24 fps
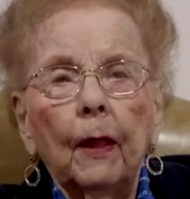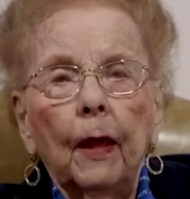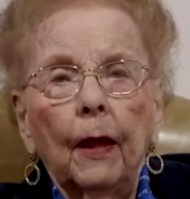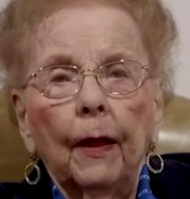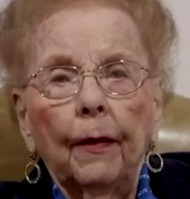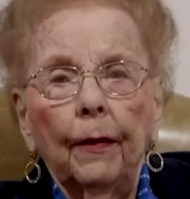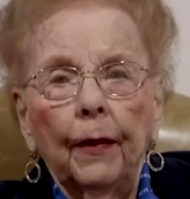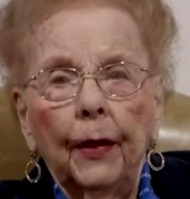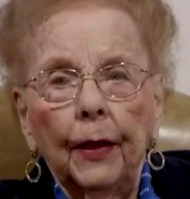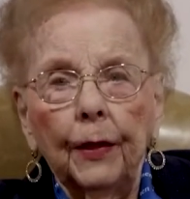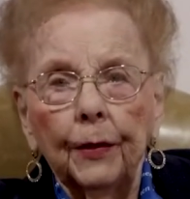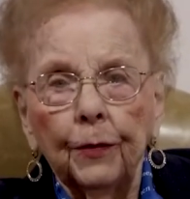
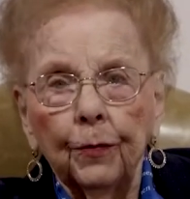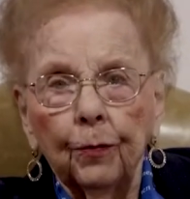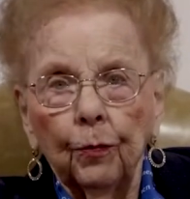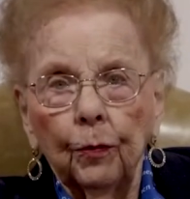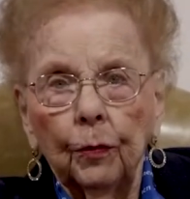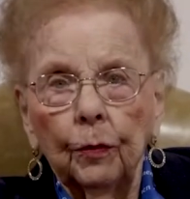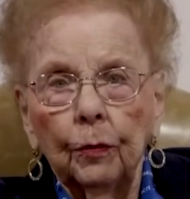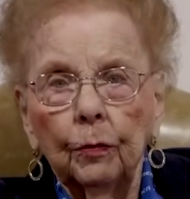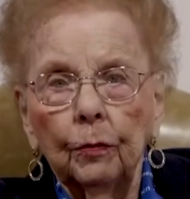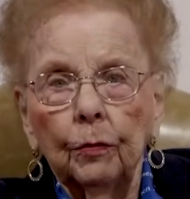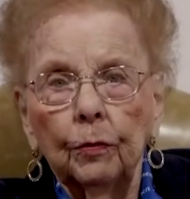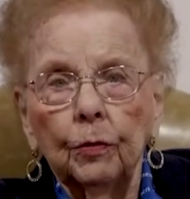And that's
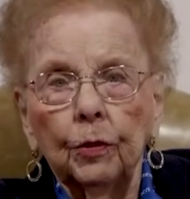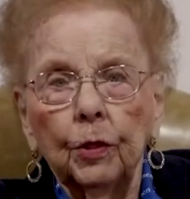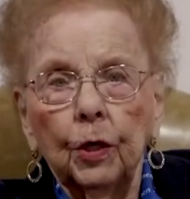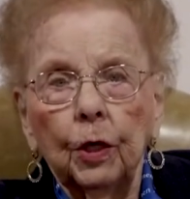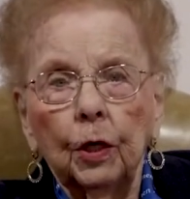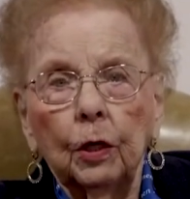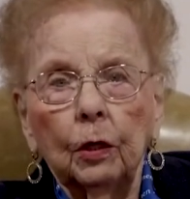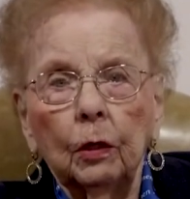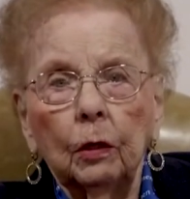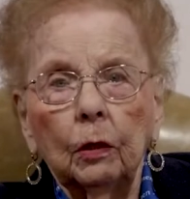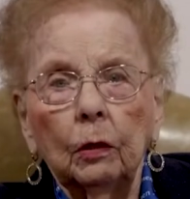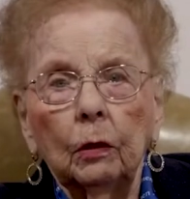when
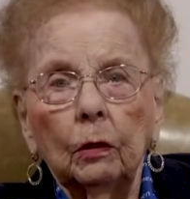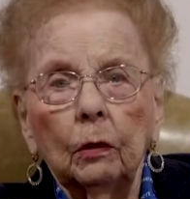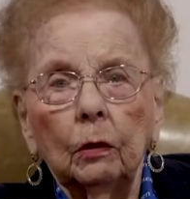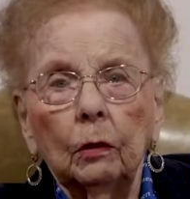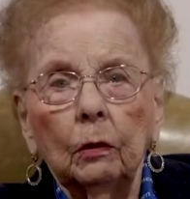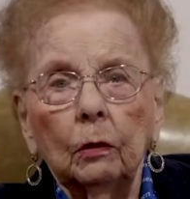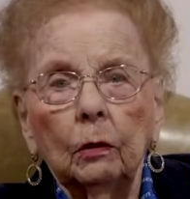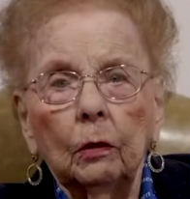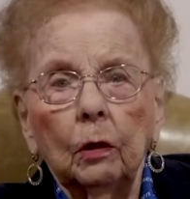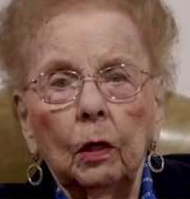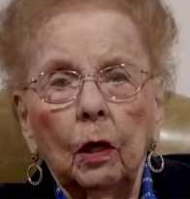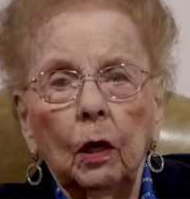
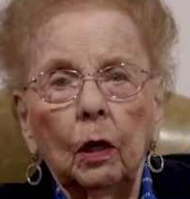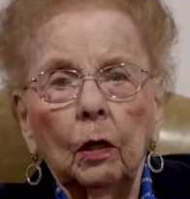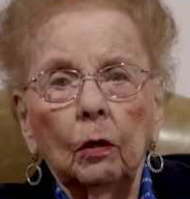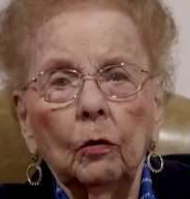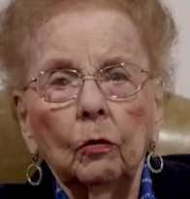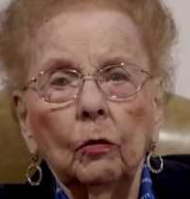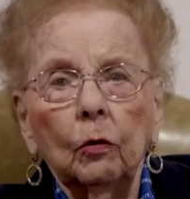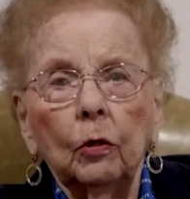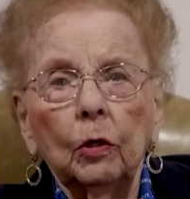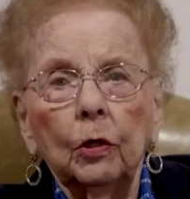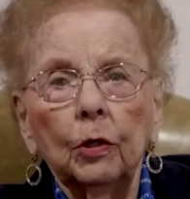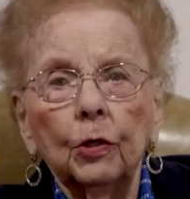
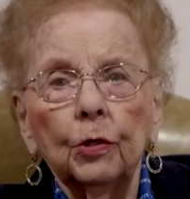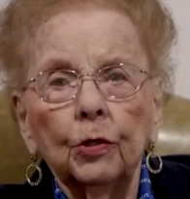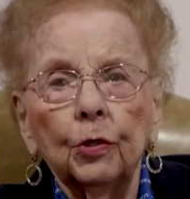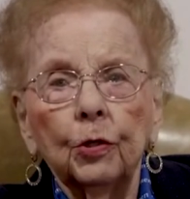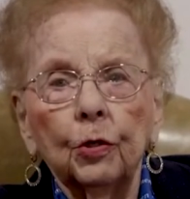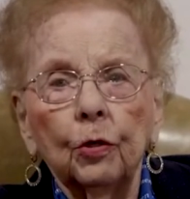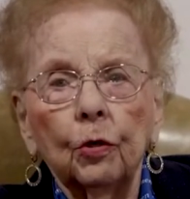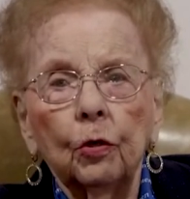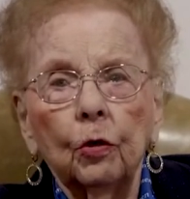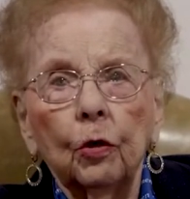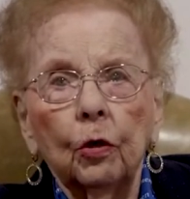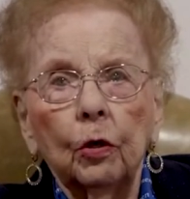Cochran and
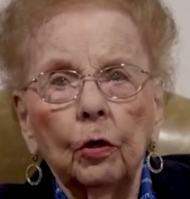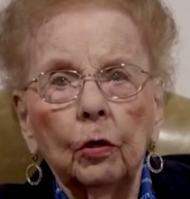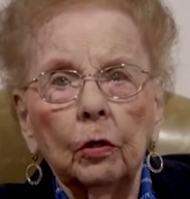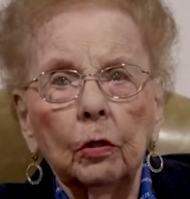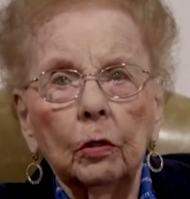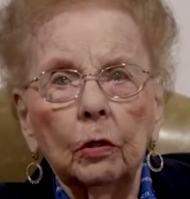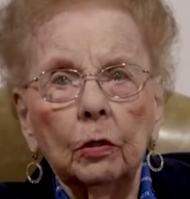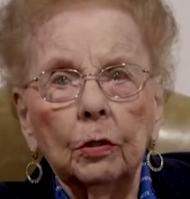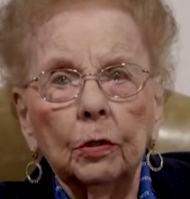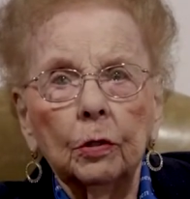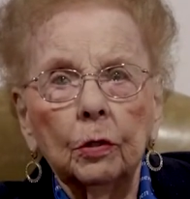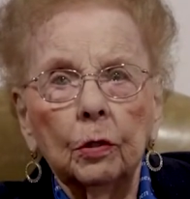General
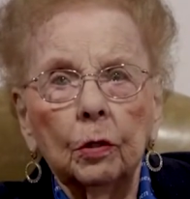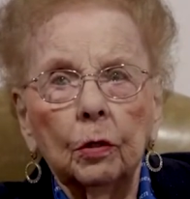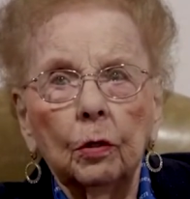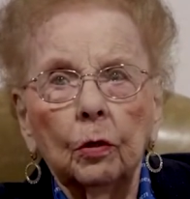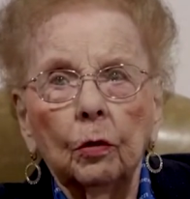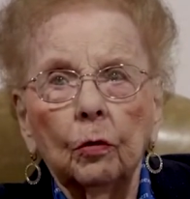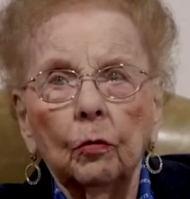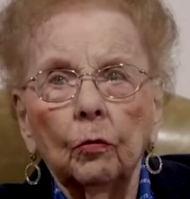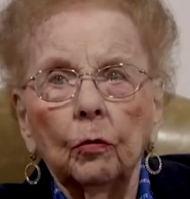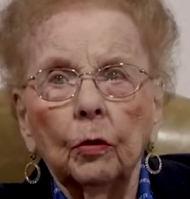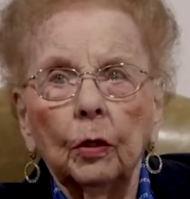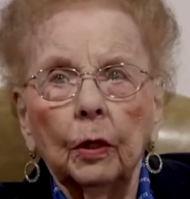Arnold said,
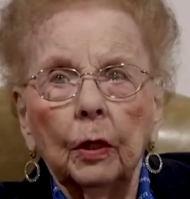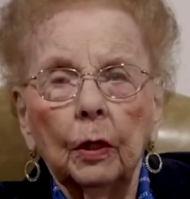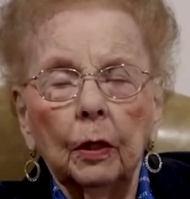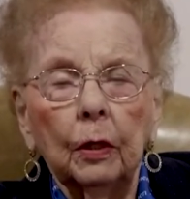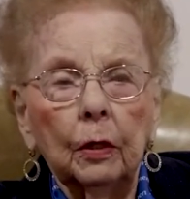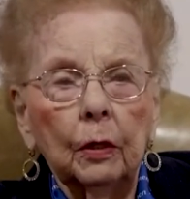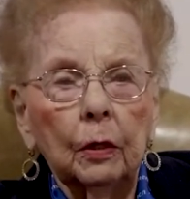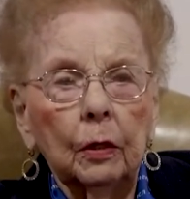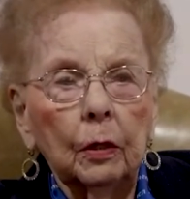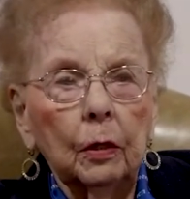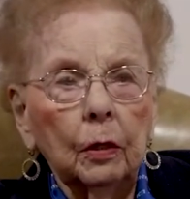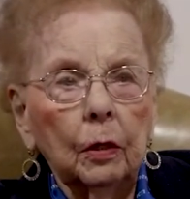
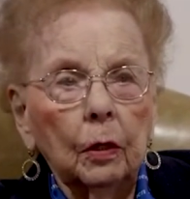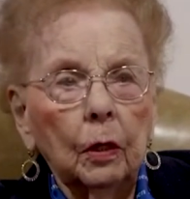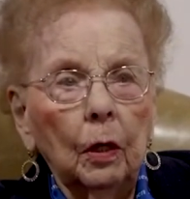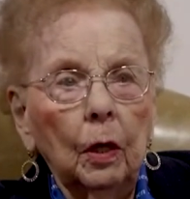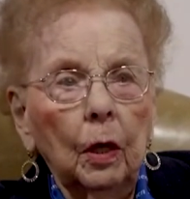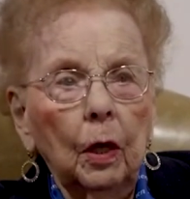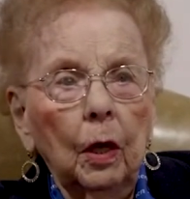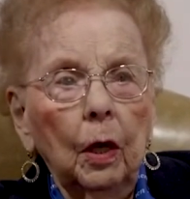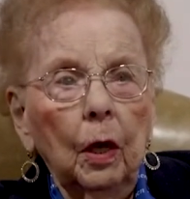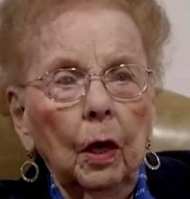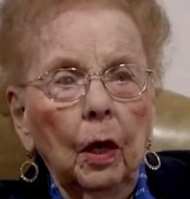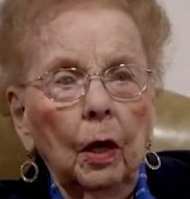okay,
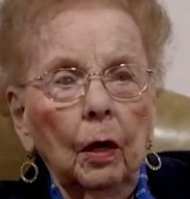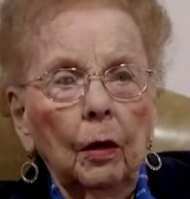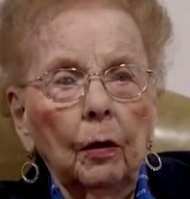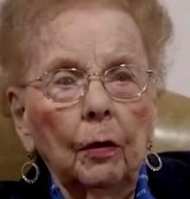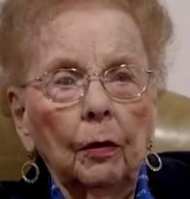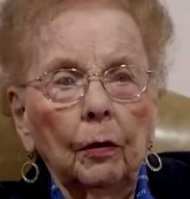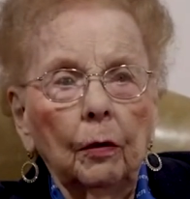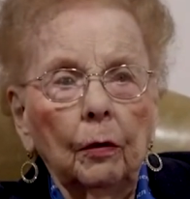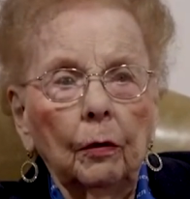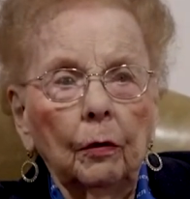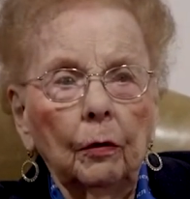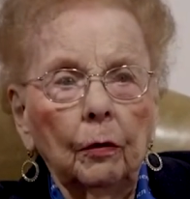
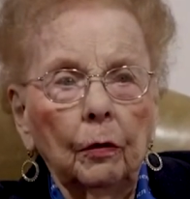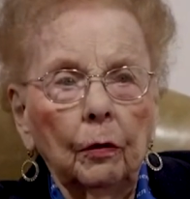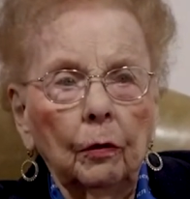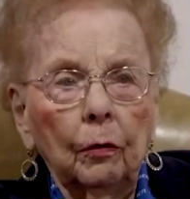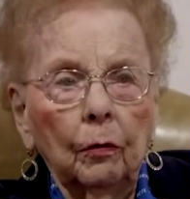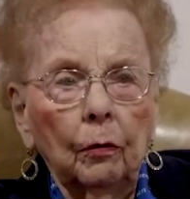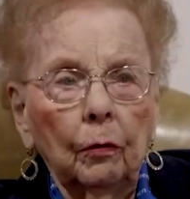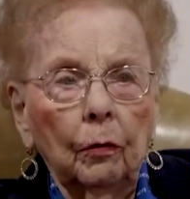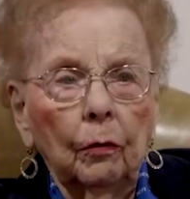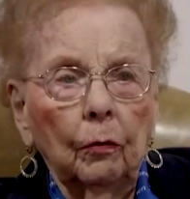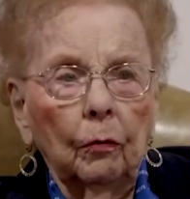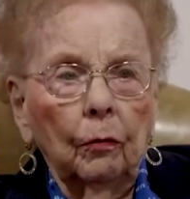the
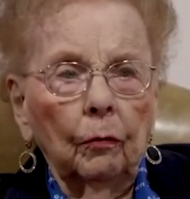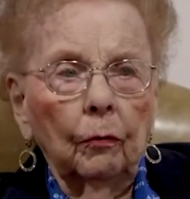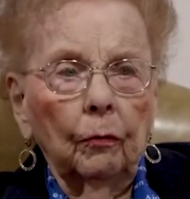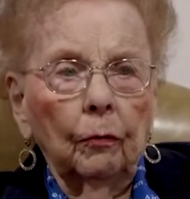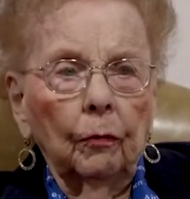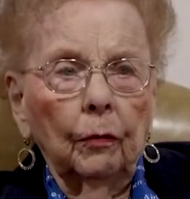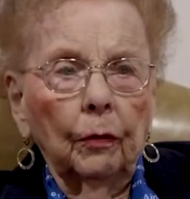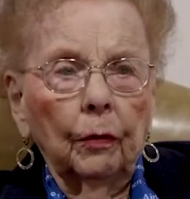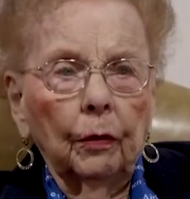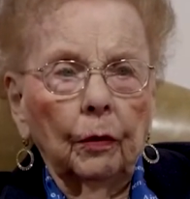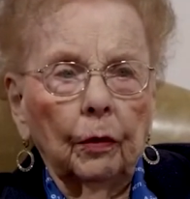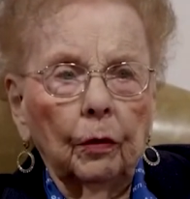
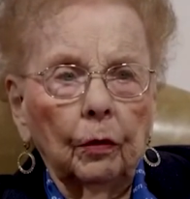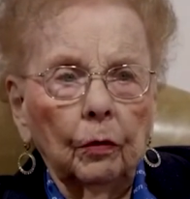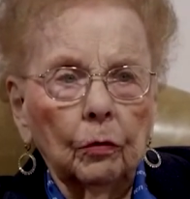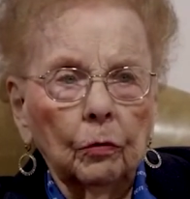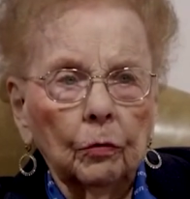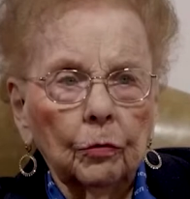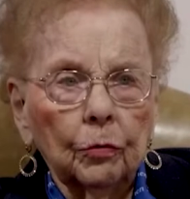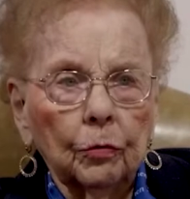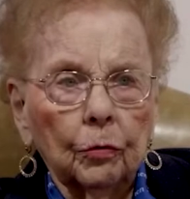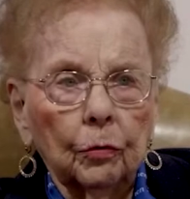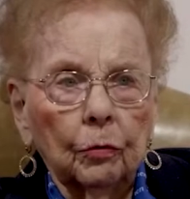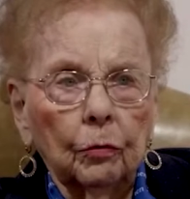
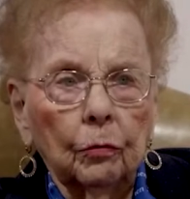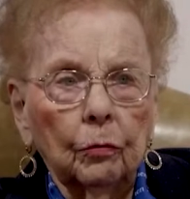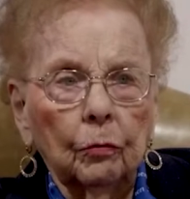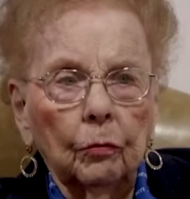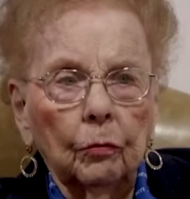girls are